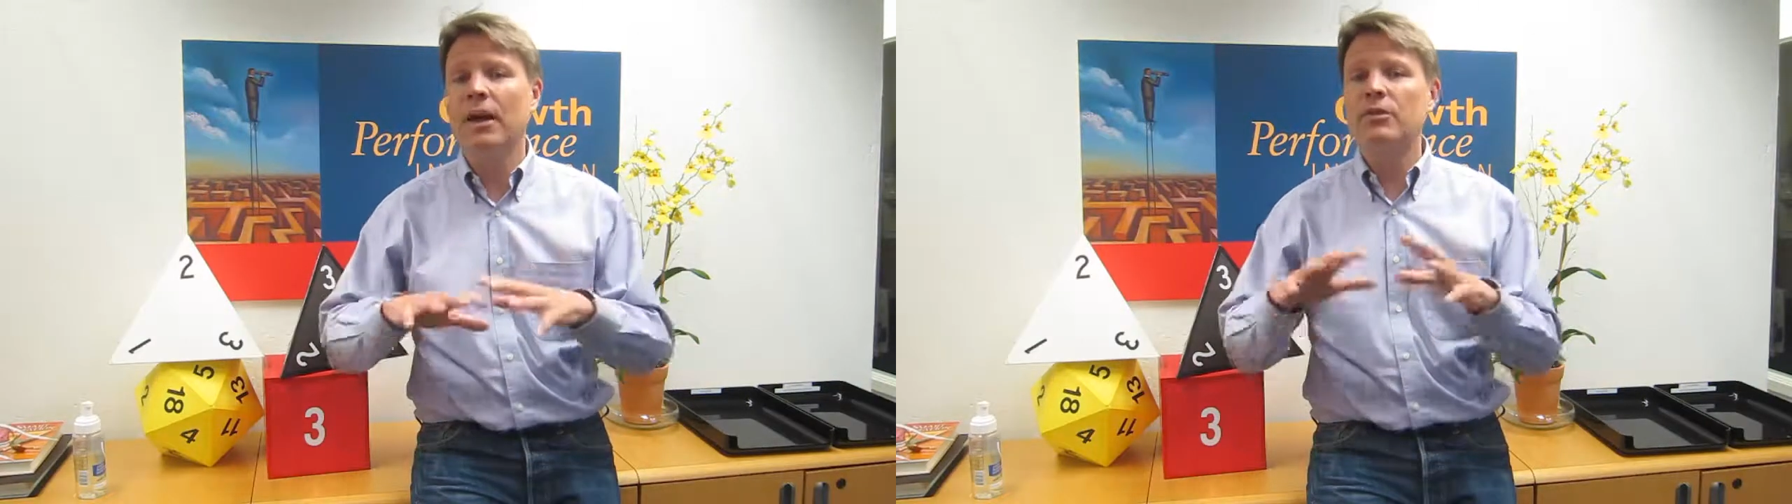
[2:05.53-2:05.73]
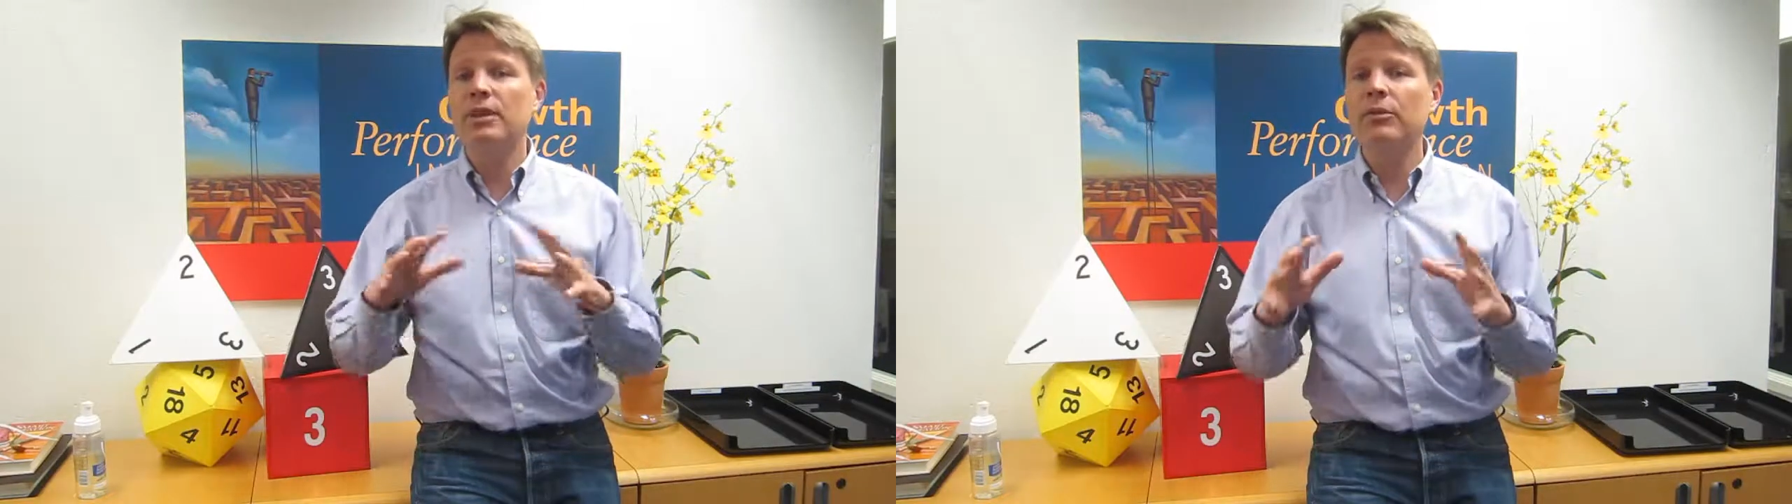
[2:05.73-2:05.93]

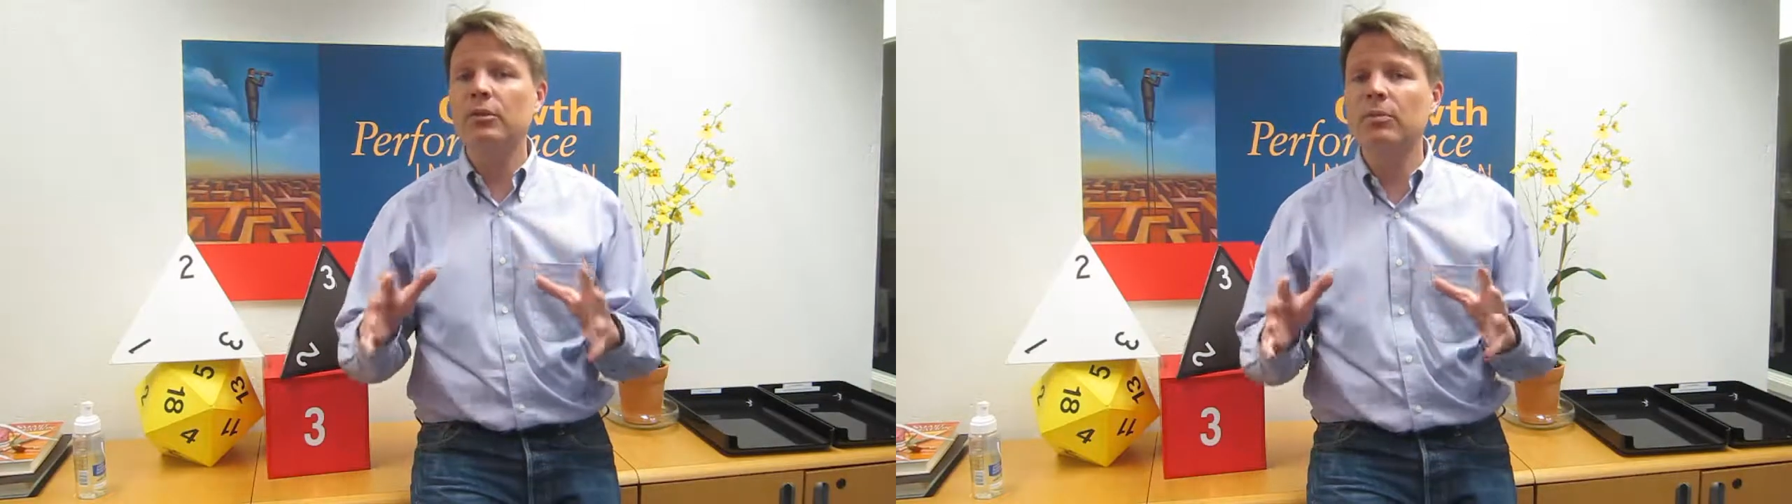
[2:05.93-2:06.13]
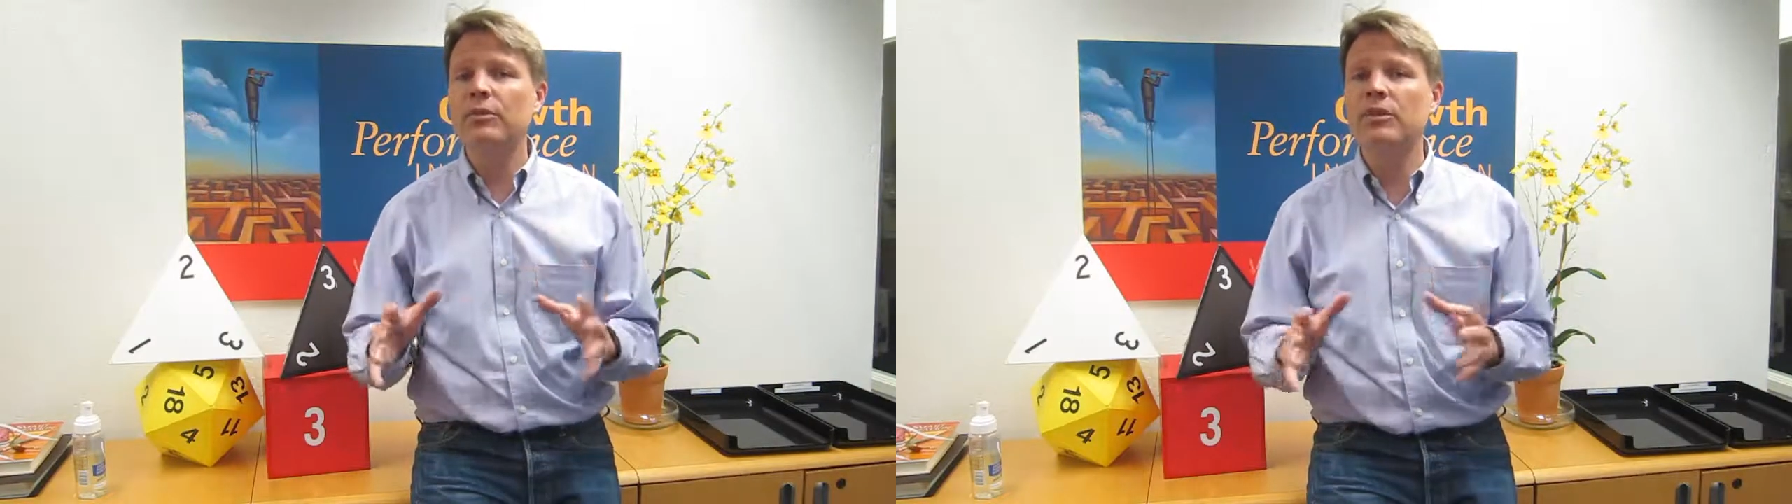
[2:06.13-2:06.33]
several
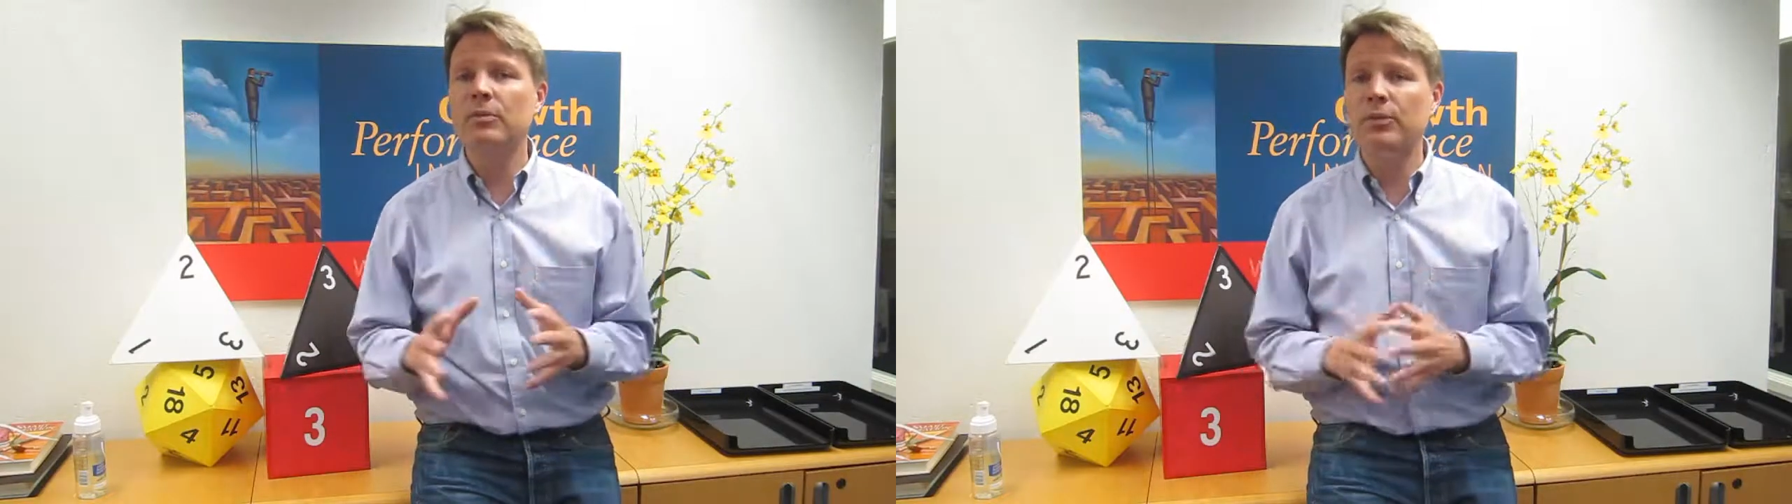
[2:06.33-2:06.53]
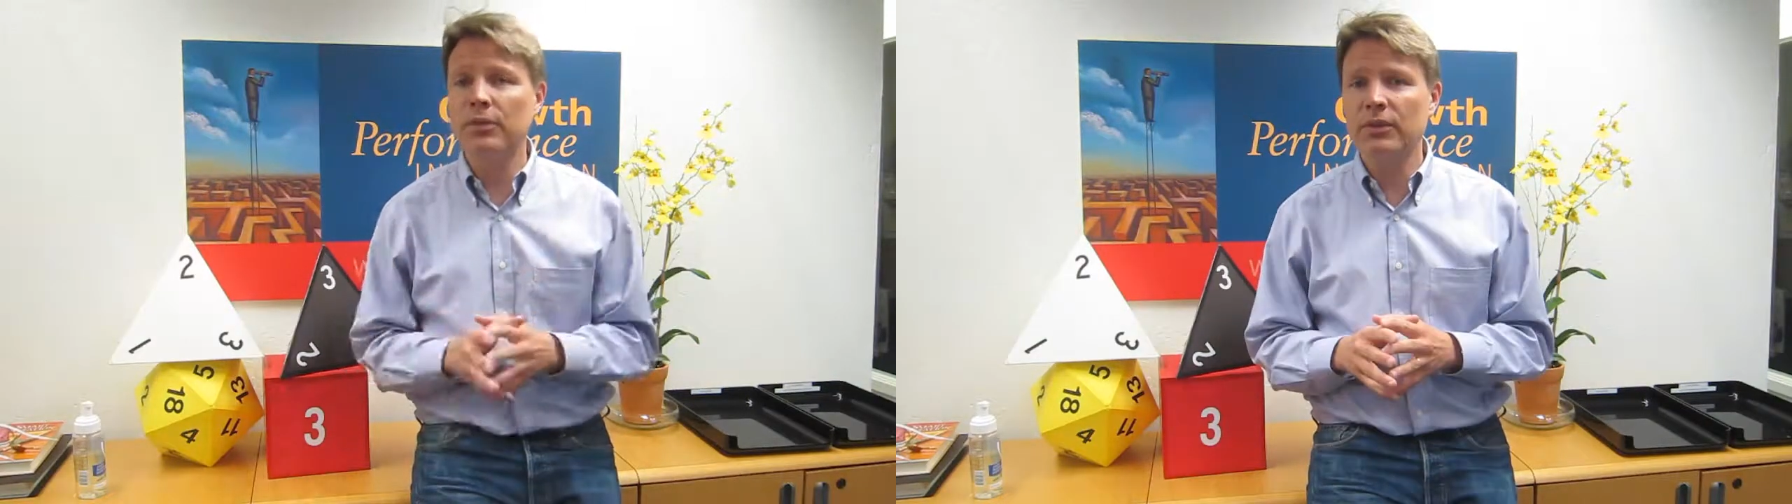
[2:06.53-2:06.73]

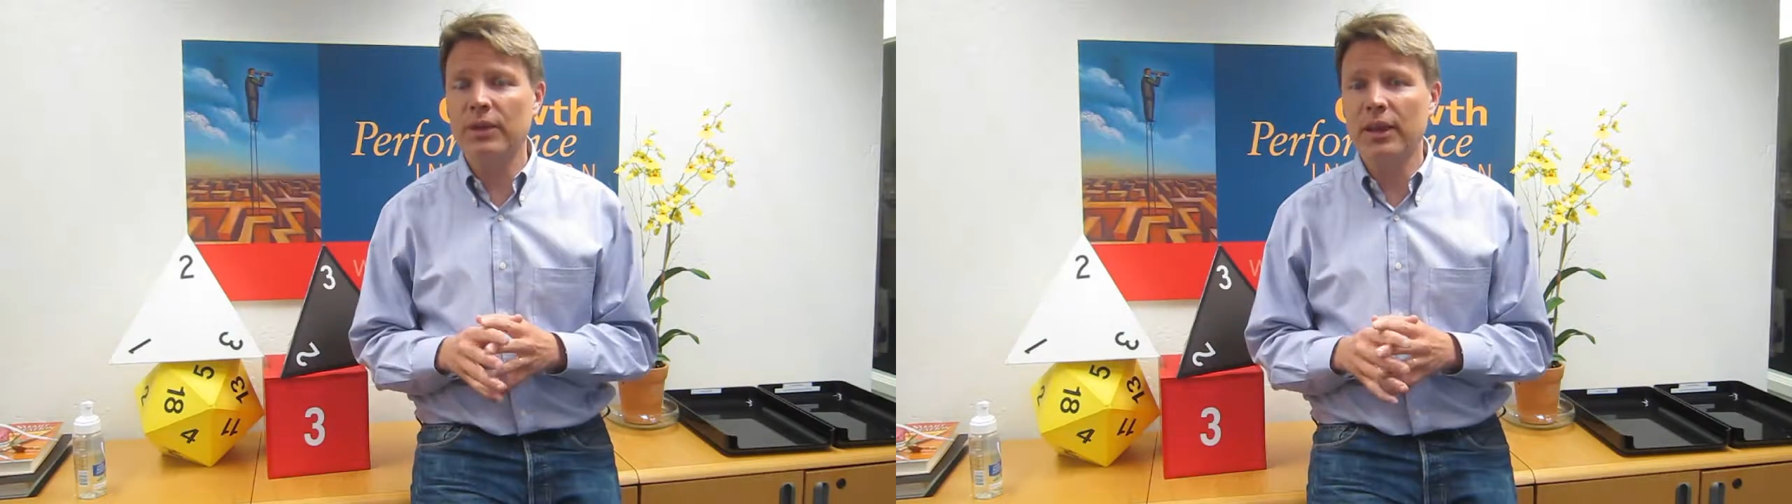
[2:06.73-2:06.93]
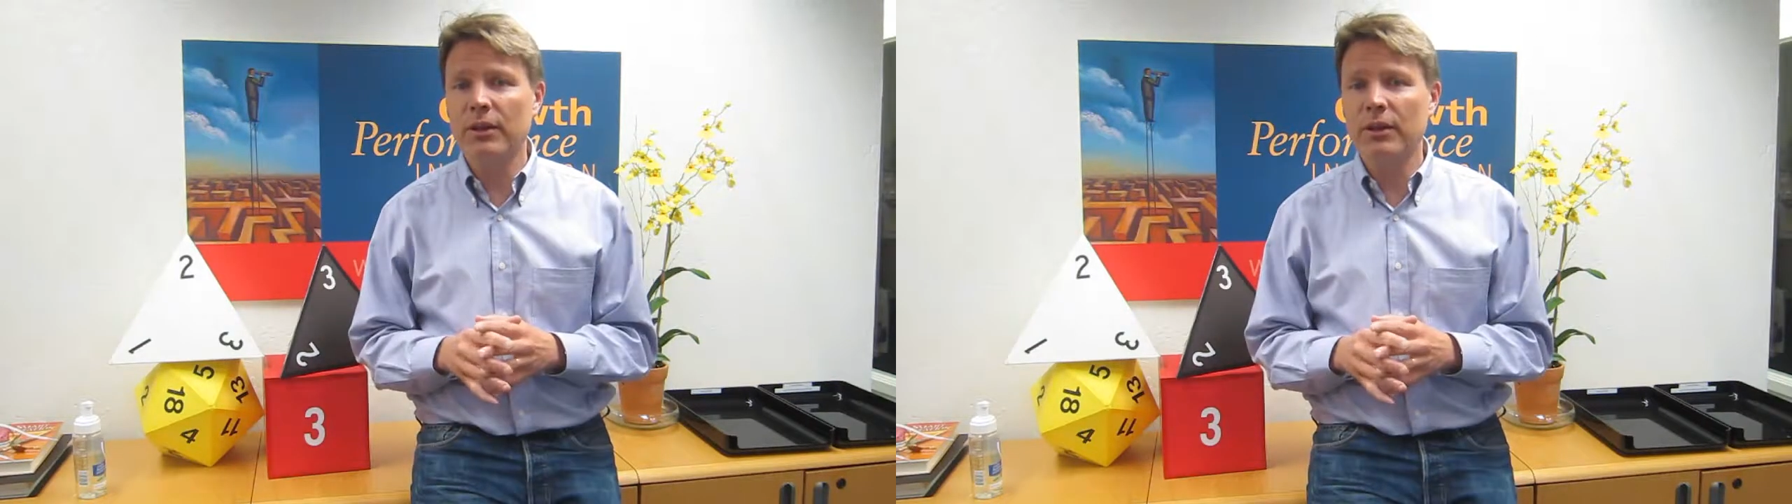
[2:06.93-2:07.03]
principles uh,